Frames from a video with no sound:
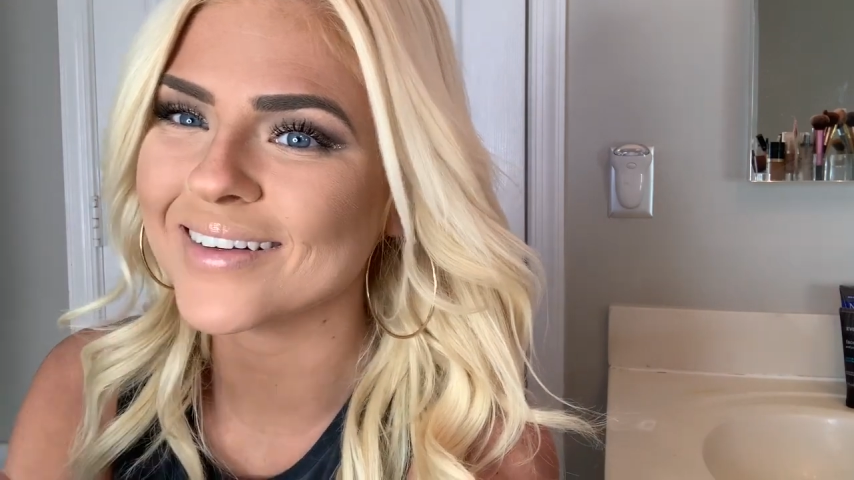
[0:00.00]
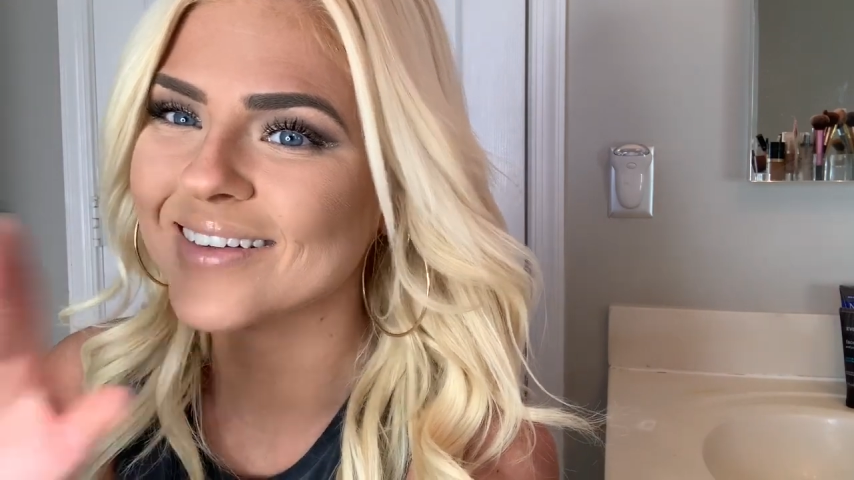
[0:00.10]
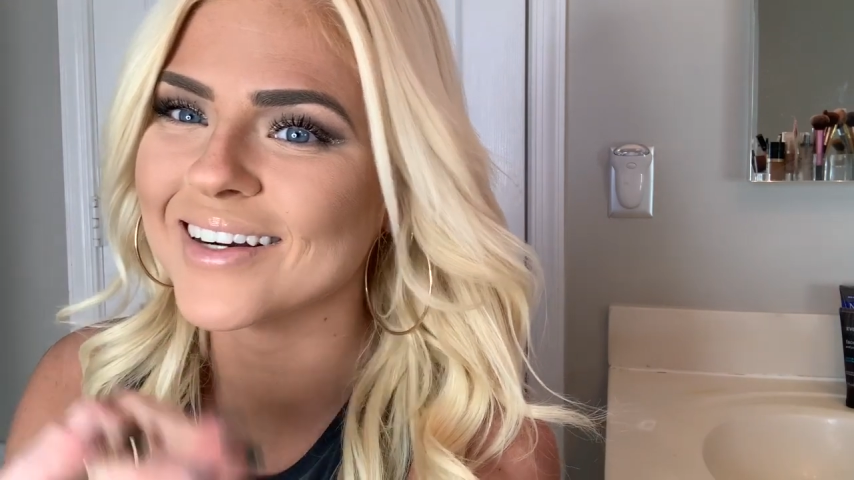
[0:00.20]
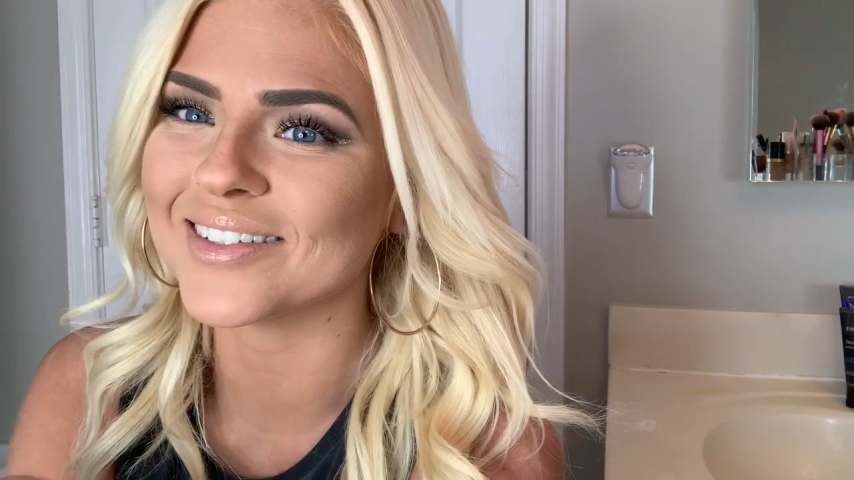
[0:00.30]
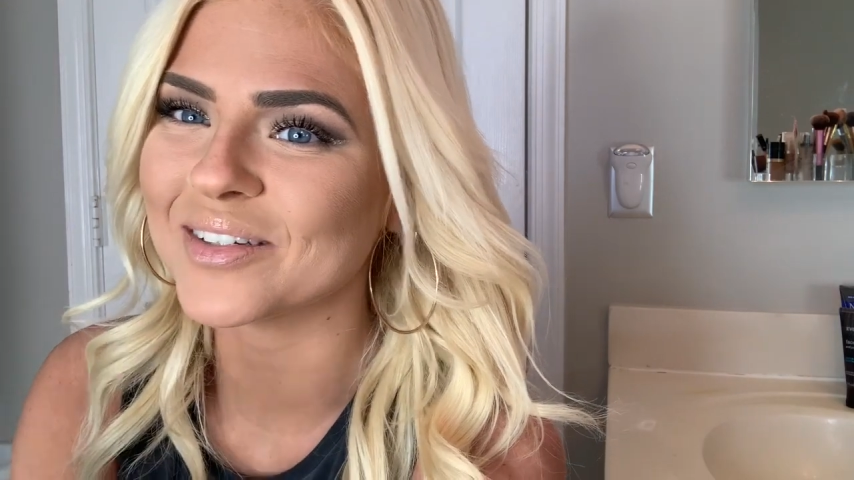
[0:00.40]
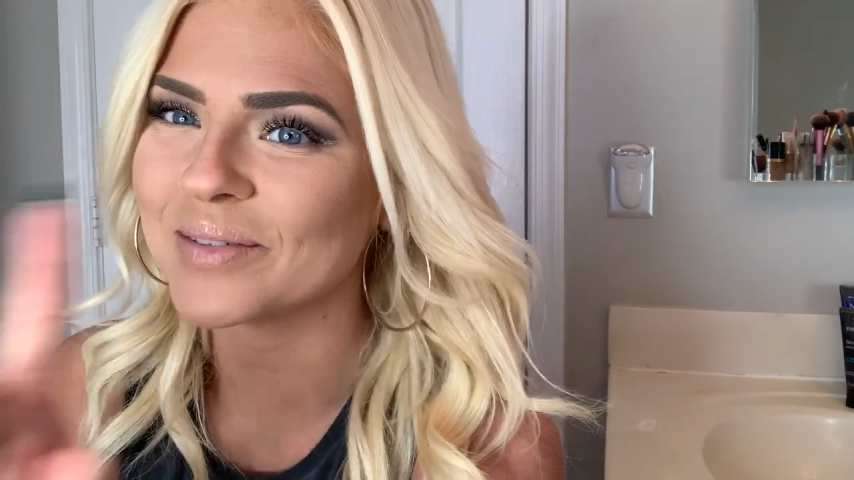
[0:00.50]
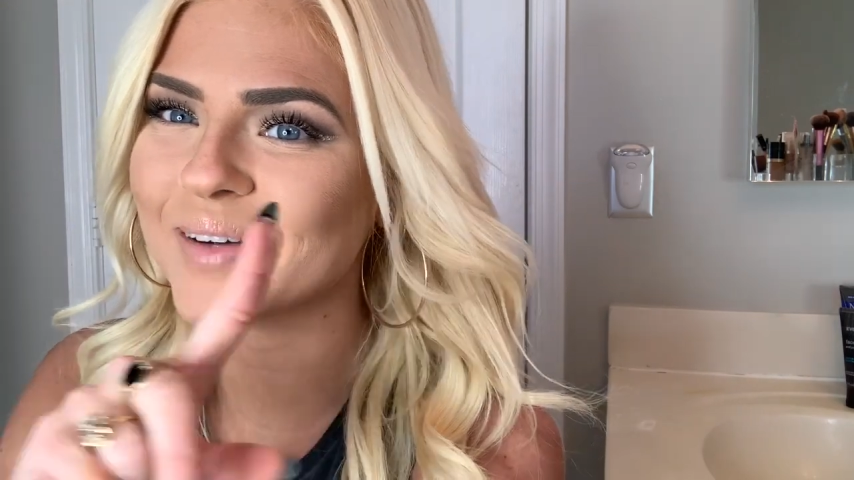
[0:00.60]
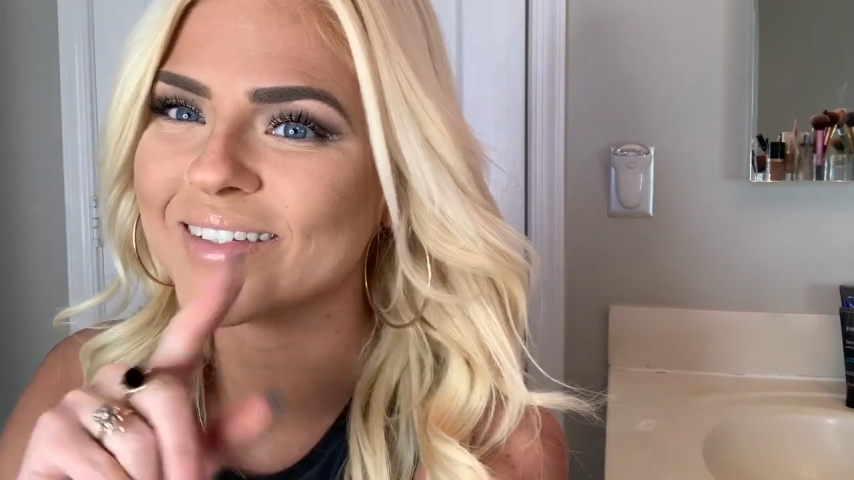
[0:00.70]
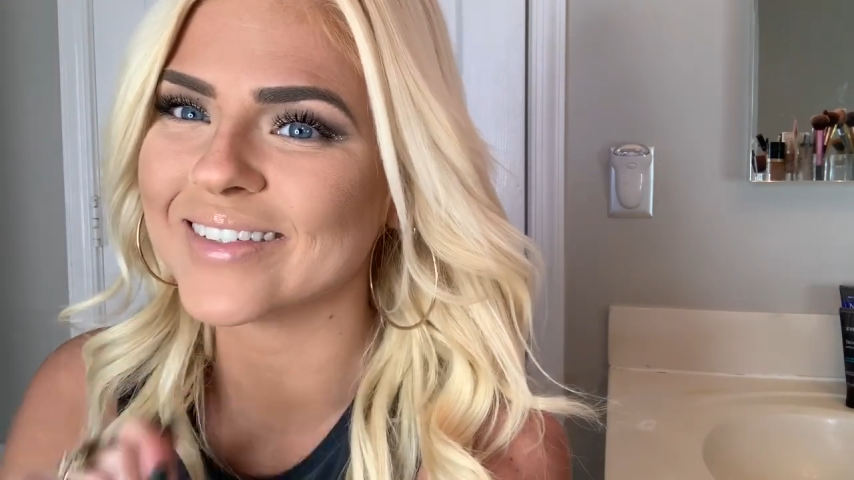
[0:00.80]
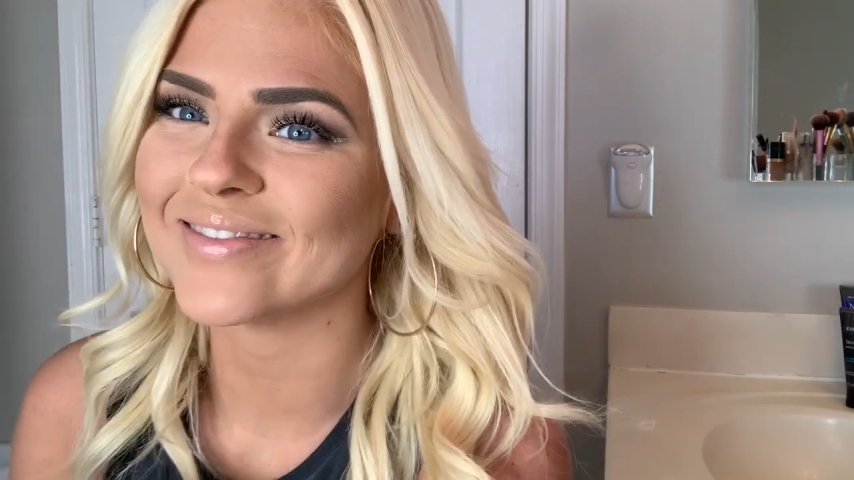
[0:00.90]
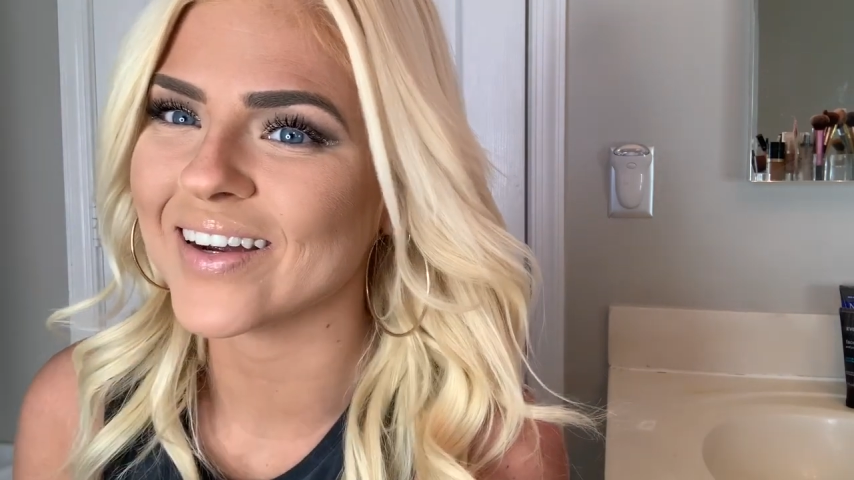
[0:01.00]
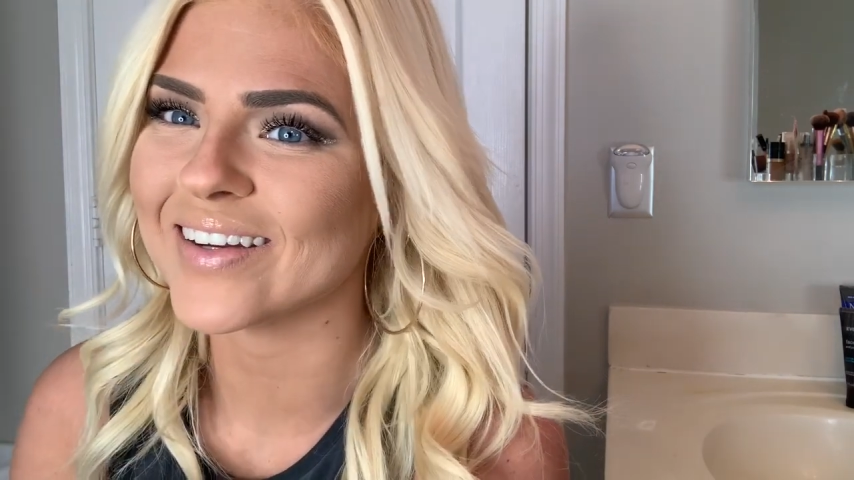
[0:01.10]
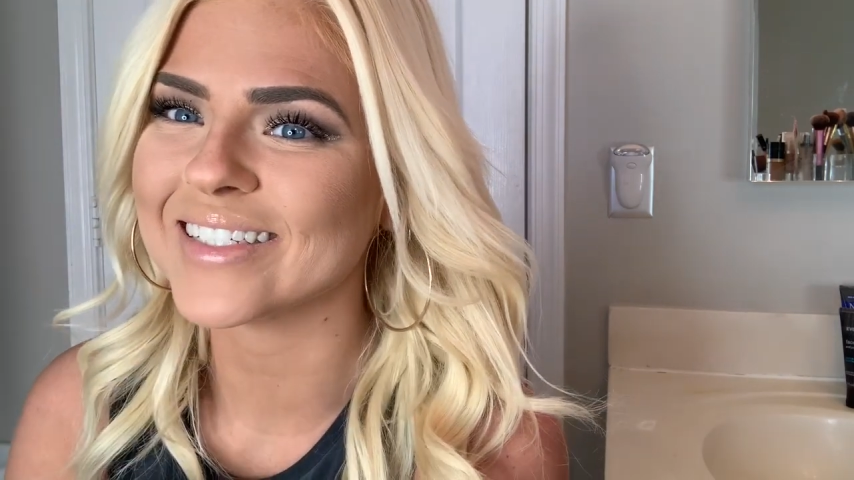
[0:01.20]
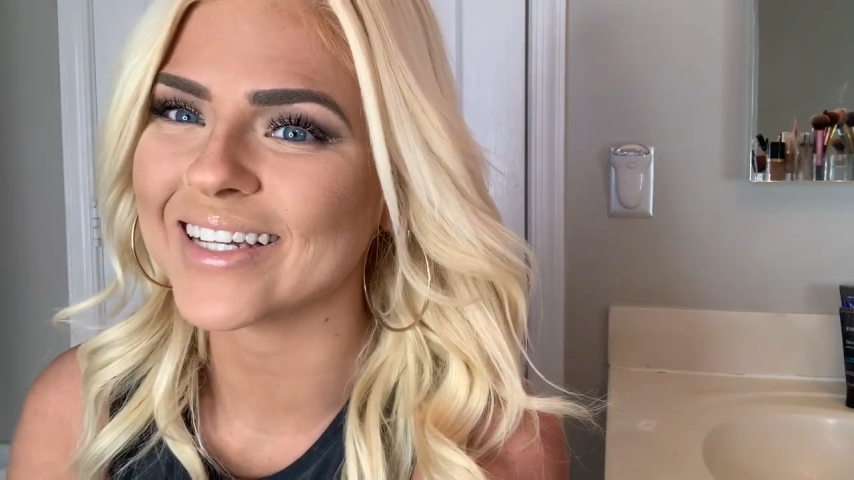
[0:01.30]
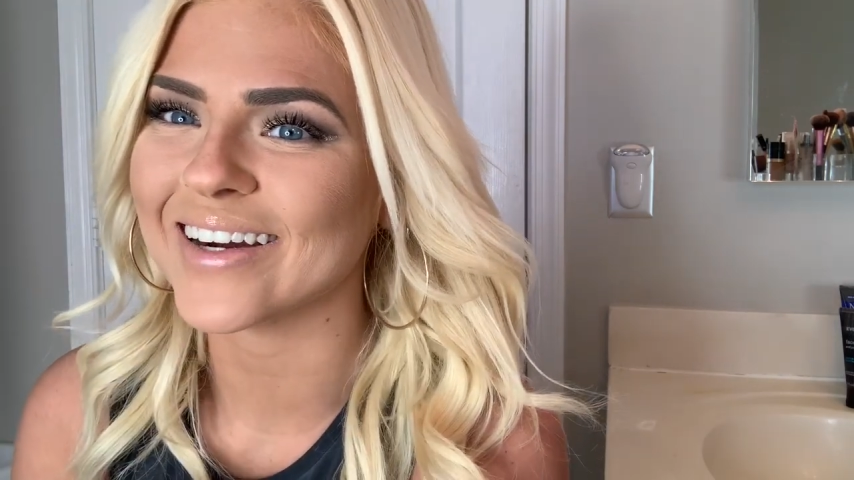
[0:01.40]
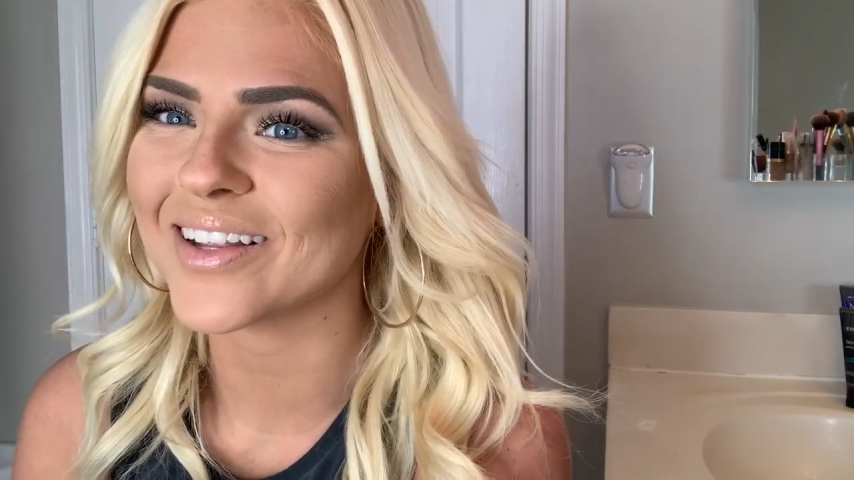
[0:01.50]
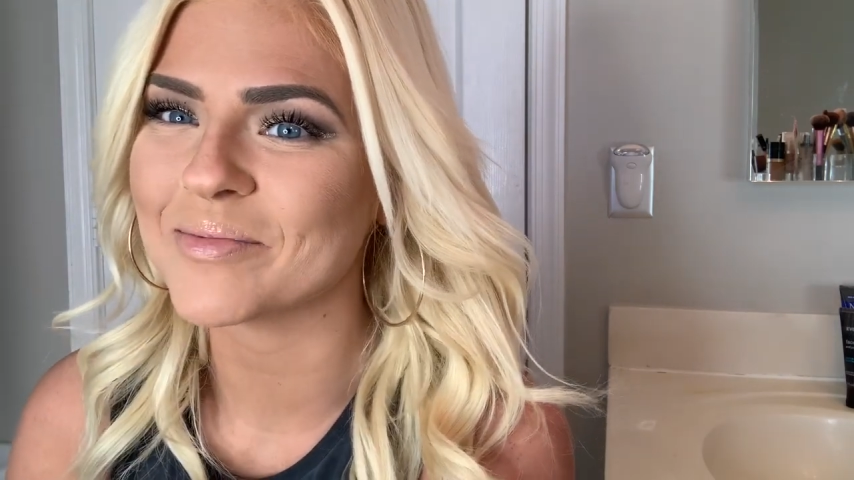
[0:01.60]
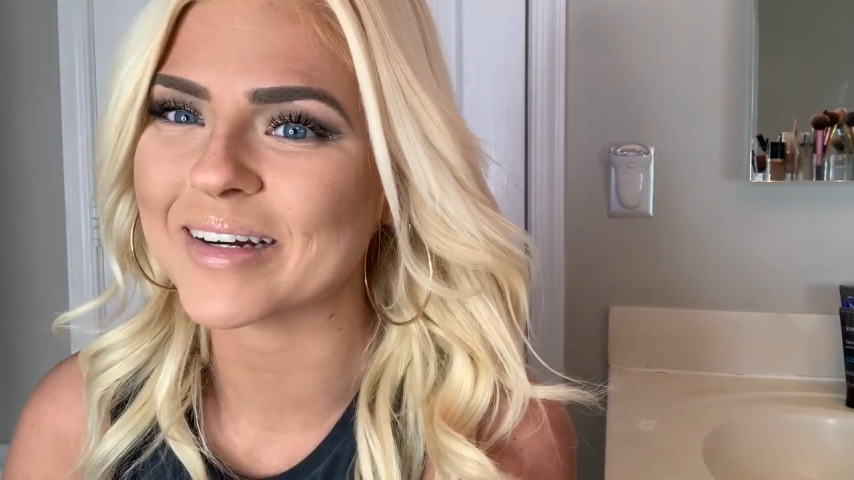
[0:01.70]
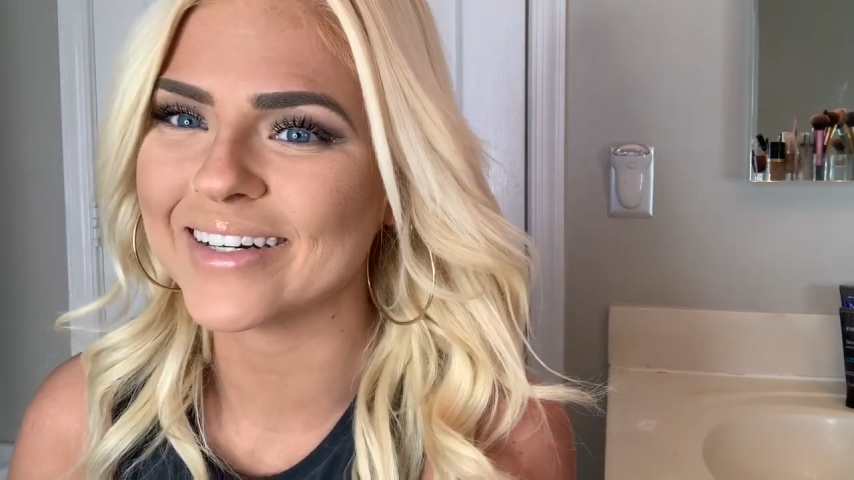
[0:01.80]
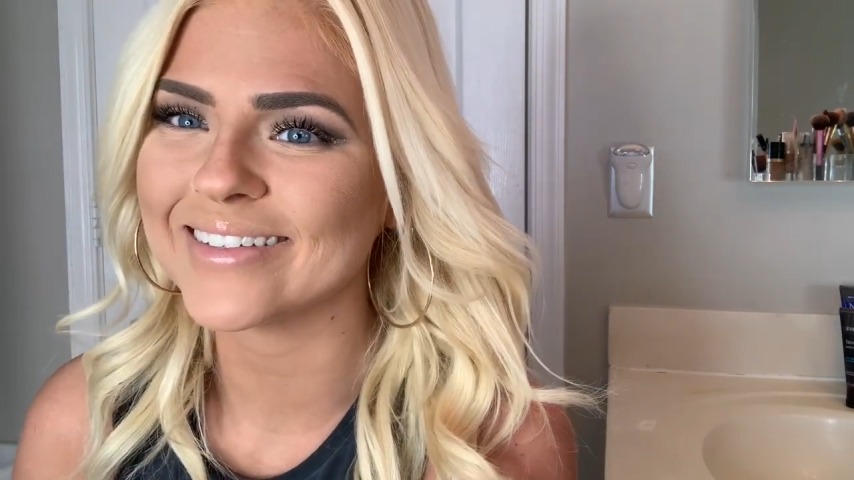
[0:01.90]
when I was doing my mascara in the
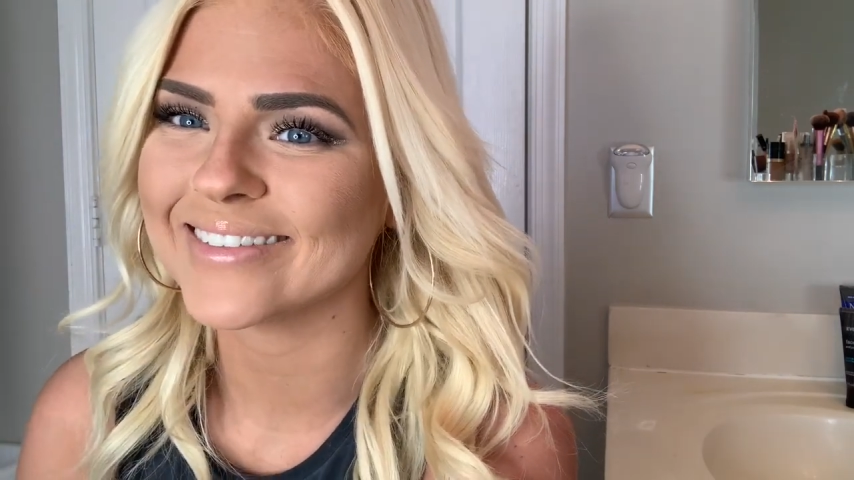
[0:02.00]
mirror?